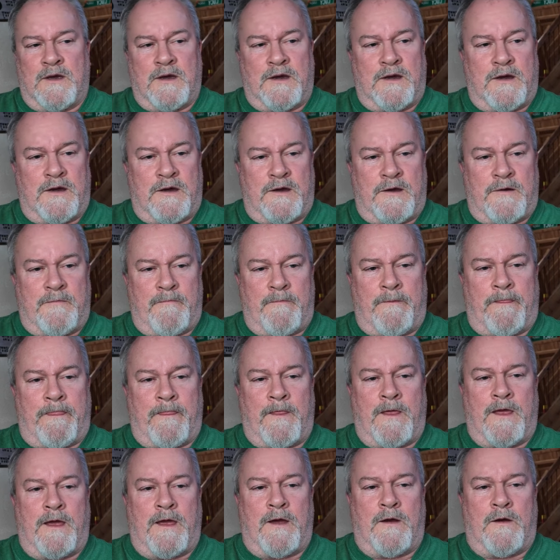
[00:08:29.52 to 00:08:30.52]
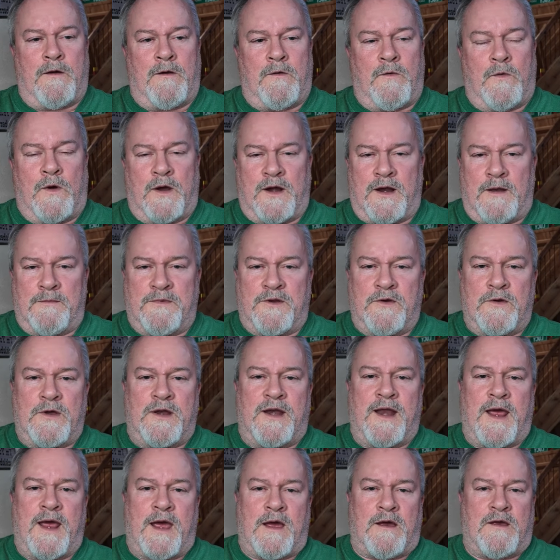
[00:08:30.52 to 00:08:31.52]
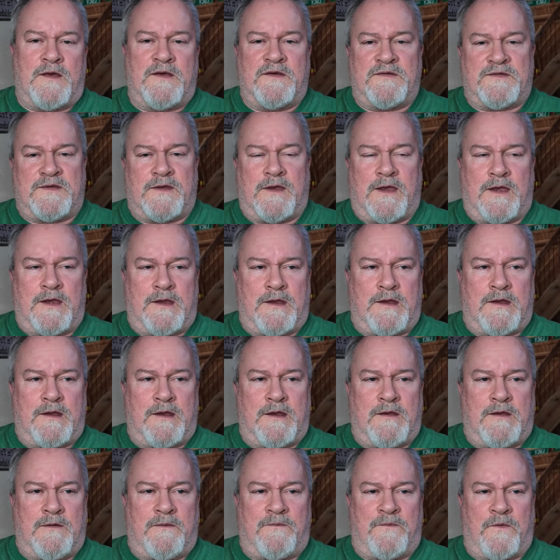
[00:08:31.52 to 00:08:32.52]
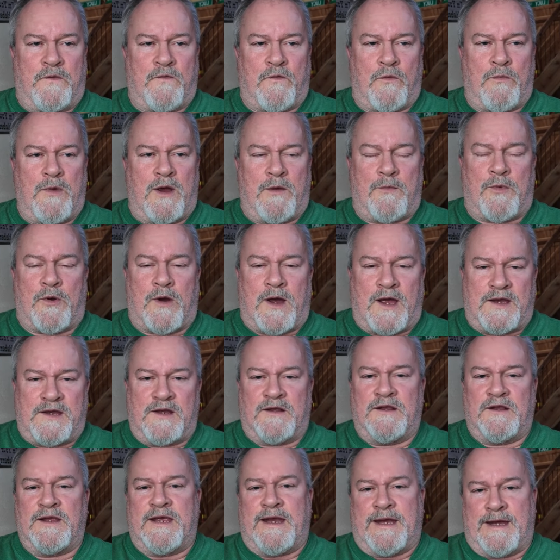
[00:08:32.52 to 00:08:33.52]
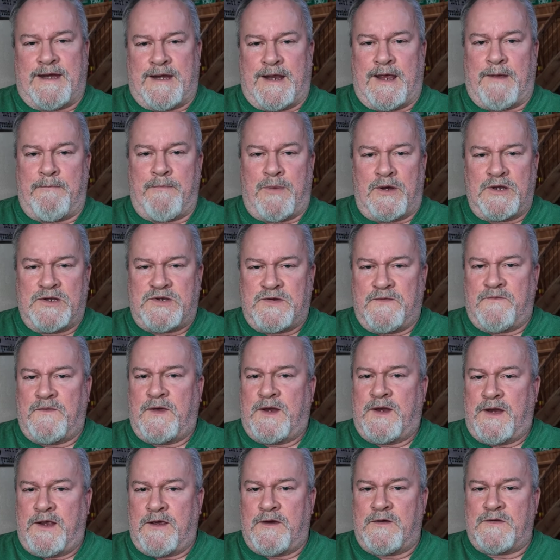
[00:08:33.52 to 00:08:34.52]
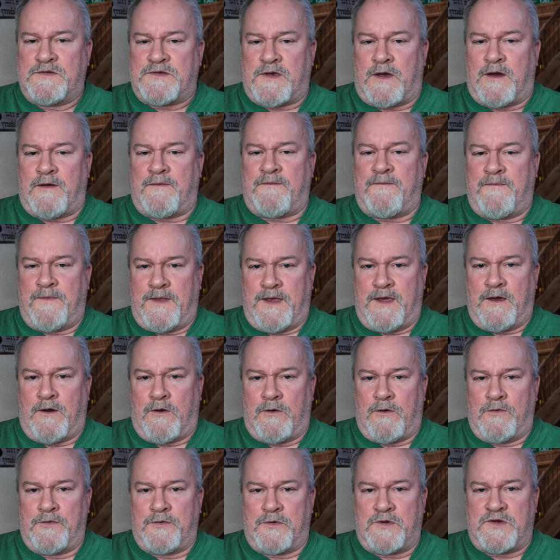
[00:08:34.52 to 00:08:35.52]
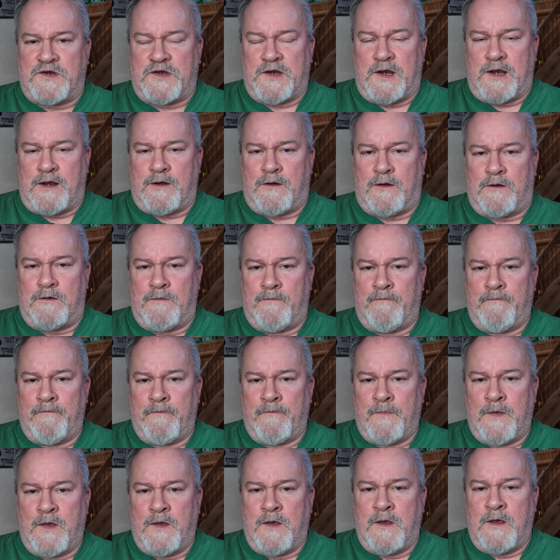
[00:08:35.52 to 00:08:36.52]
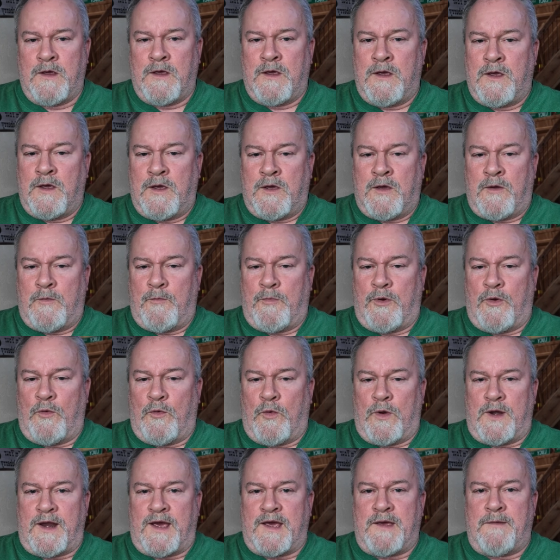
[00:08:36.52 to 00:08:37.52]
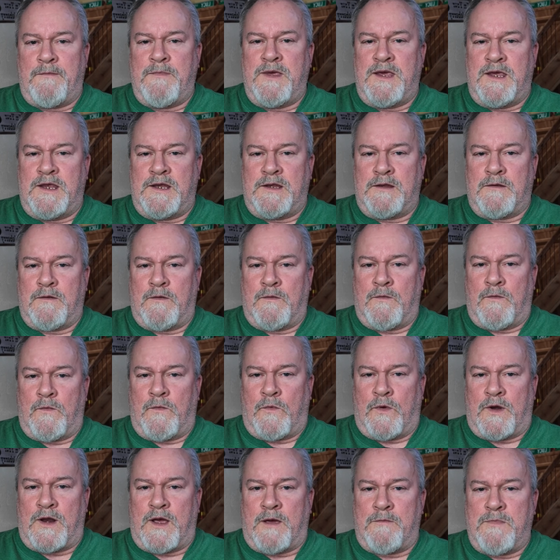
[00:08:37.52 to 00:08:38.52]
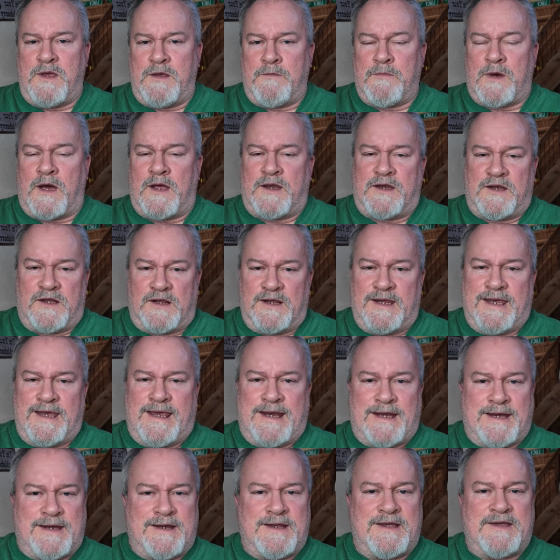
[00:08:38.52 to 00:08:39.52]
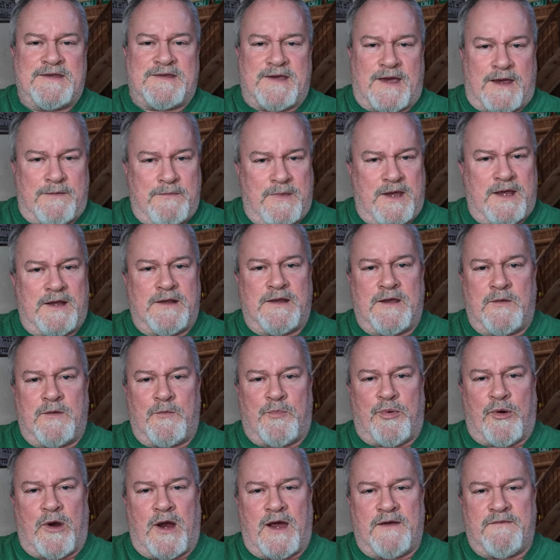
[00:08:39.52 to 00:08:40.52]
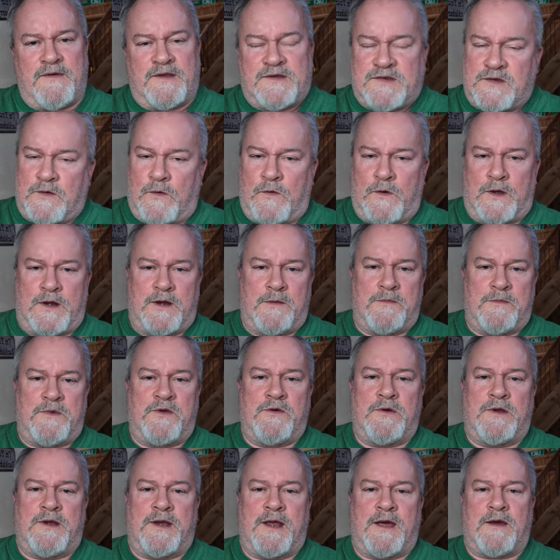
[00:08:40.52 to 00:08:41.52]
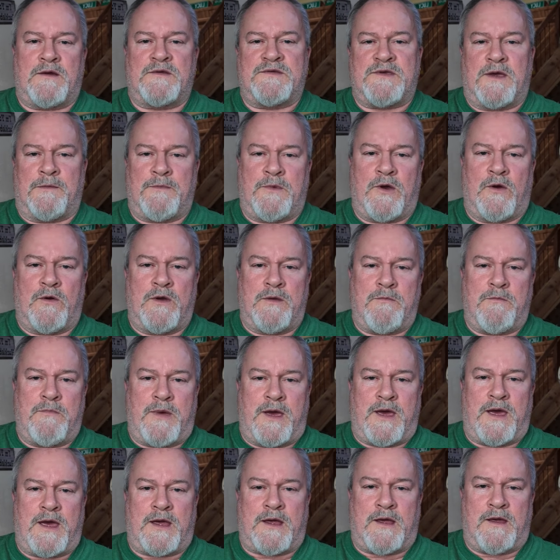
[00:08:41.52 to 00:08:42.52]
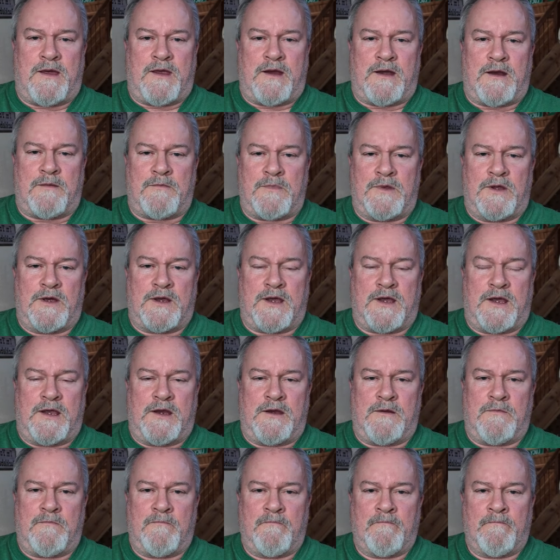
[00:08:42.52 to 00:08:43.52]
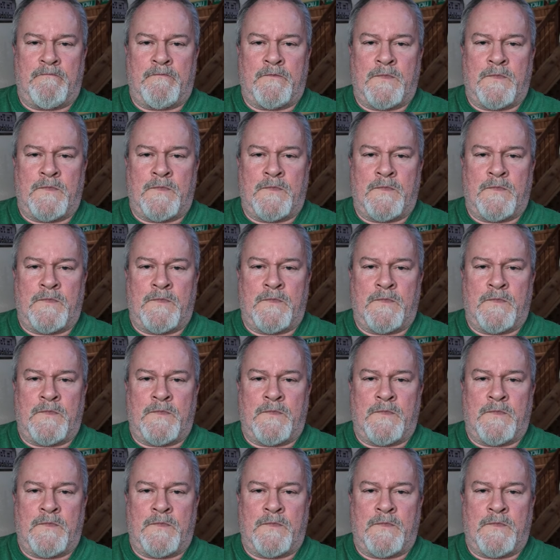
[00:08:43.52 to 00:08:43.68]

Uh, Well, what I'm doing now is, if you remember, I deleted a bunch of videos off the older channel. But what I mean, what I mean by deleted is I made them private. So what I'm doing now is I'm going back and I'm looking